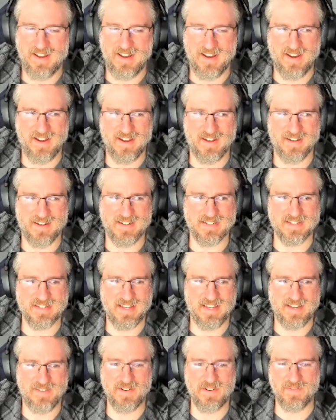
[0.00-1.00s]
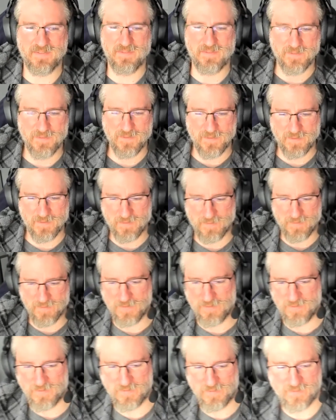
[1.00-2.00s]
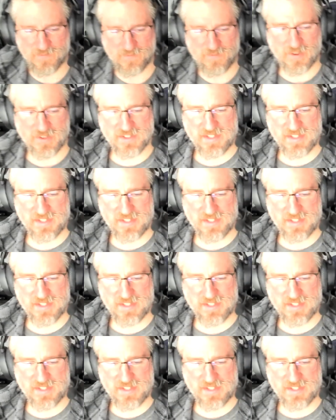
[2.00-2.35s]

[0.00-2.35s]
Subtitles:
And even for